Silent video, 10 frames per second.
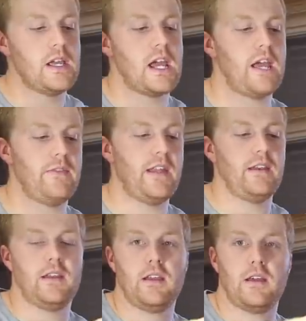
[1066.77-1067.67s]
and
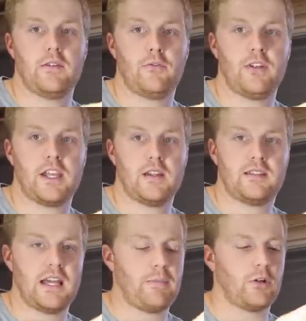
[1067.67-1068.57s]
then flicking the
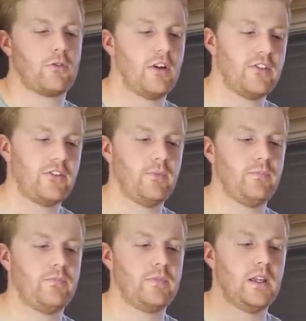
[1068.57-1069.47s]
tap across.
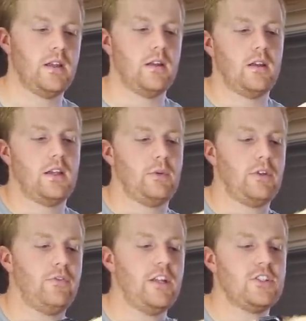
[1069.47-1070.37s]
And then when
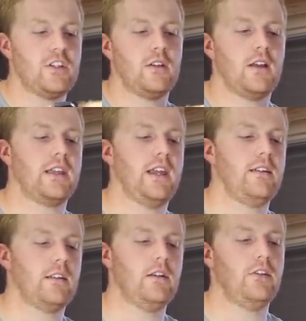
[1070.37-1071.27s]
you're finished,
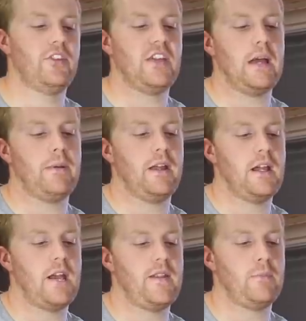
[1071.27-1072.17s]
again, close the tap
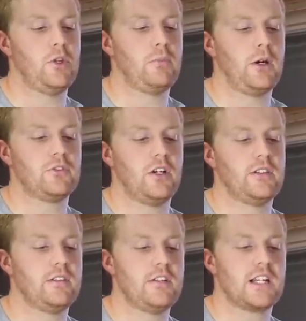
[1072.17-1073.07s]
and then put the bolt on.
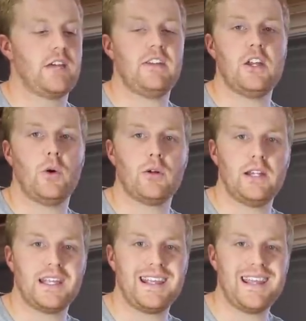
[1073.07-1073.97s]
You're not going to have any oil
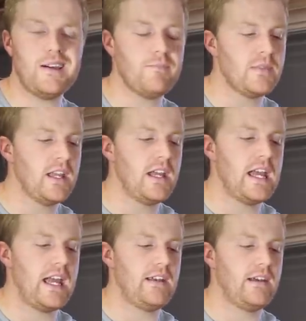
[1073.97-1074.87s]
leaking out,
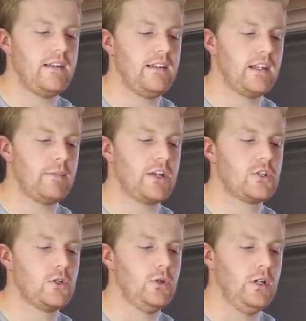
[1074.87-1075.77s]
and you're going to make
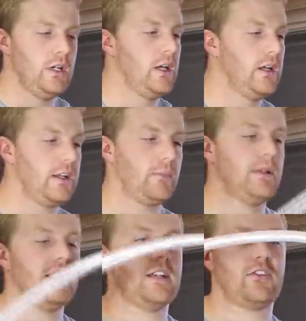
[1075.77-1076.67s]
sure you have
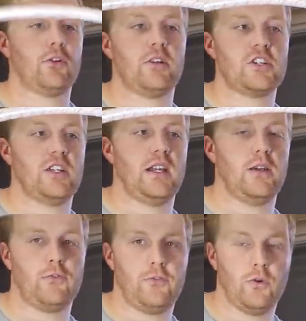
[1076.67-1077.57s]
plenty of storage in
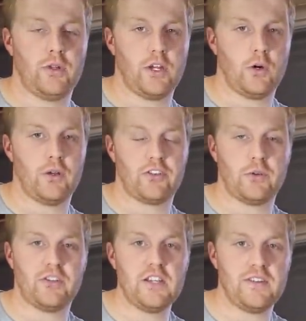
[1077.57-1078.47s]
there for the oil. So
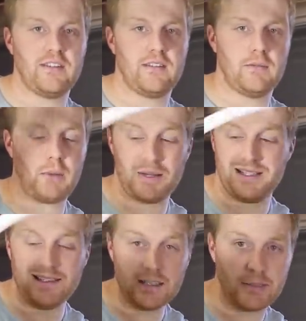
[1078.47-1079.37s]
we'll see if this is probably a
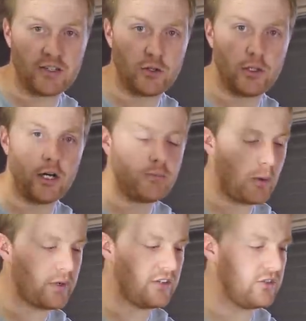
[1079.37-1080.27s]
little bit too long,
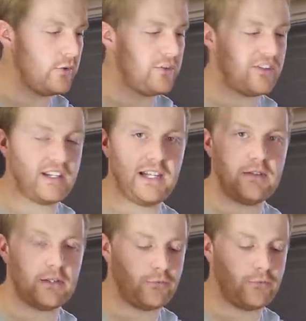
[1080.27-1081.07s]
but what we're going to do is we're just going to leave it to